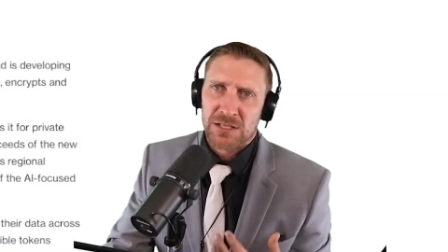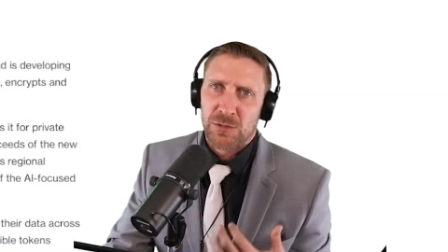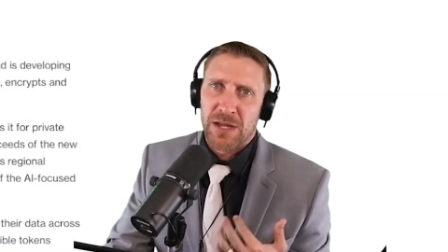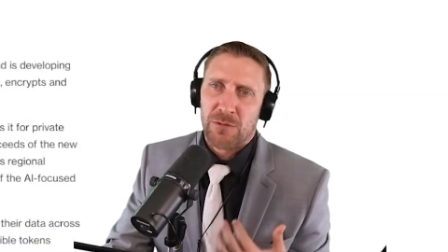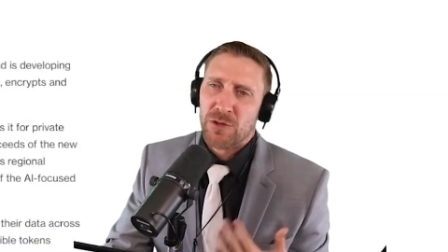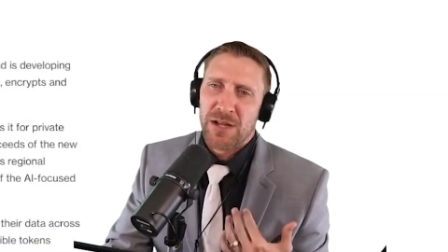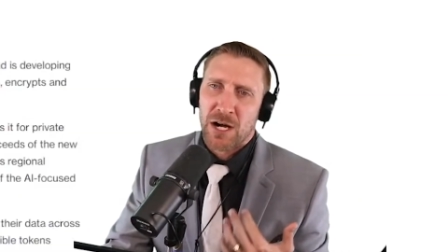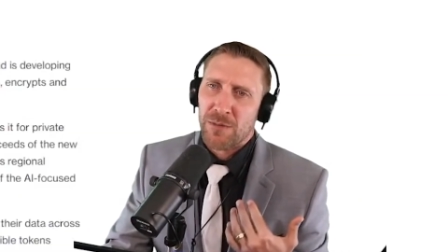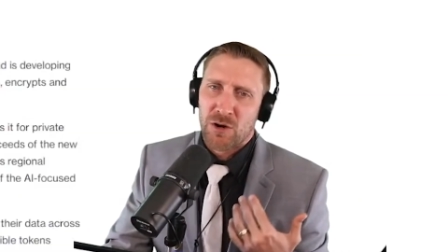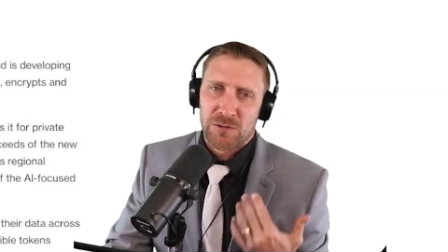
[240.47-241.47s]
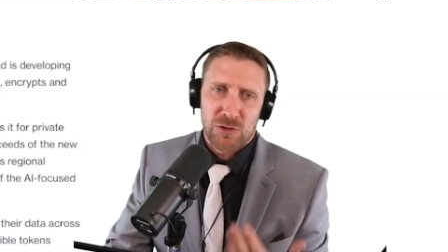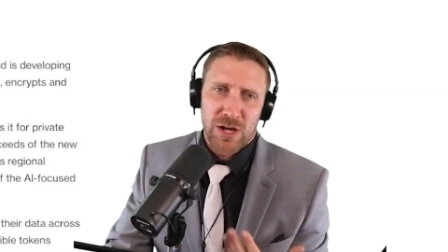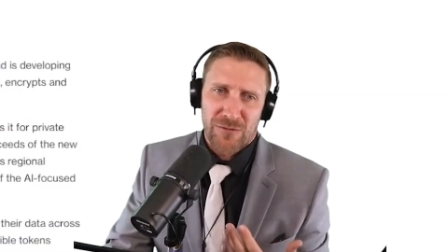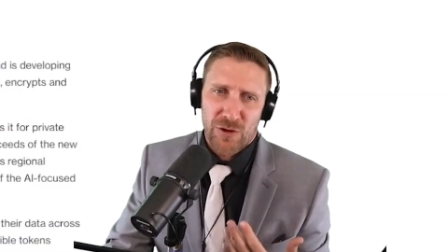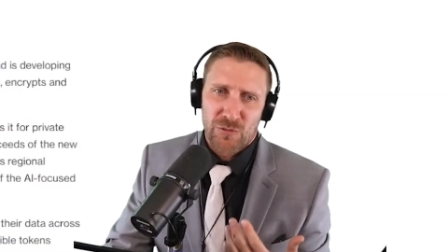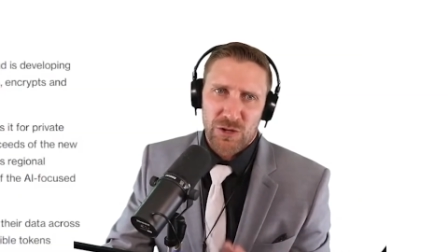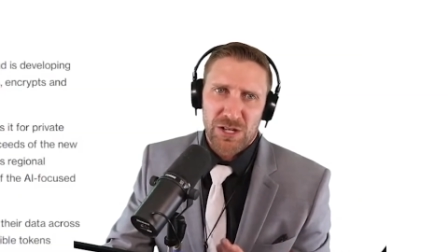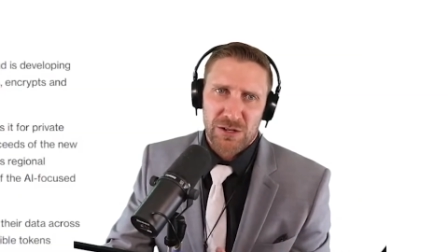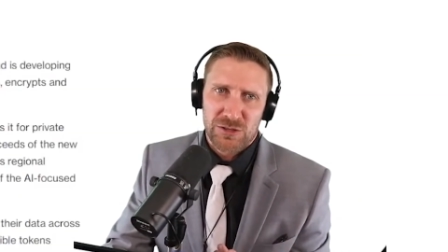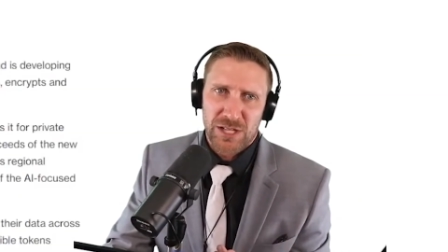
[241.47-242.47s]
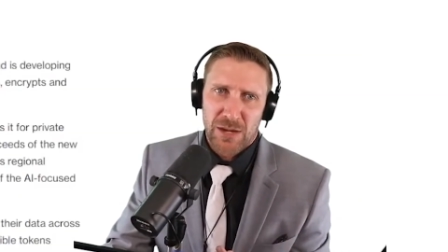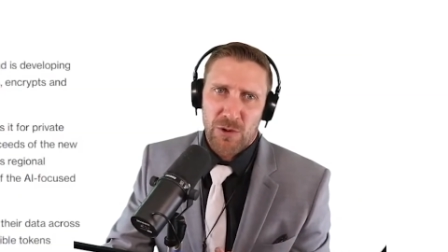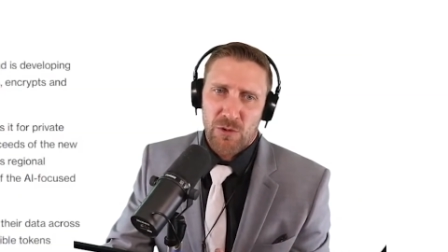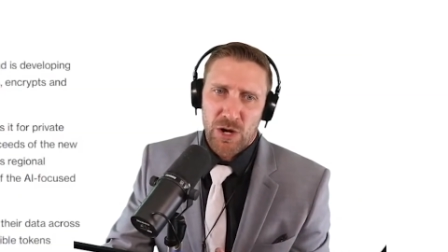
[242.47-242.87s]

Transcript: to be able to become a crypto lifer and really understand where we're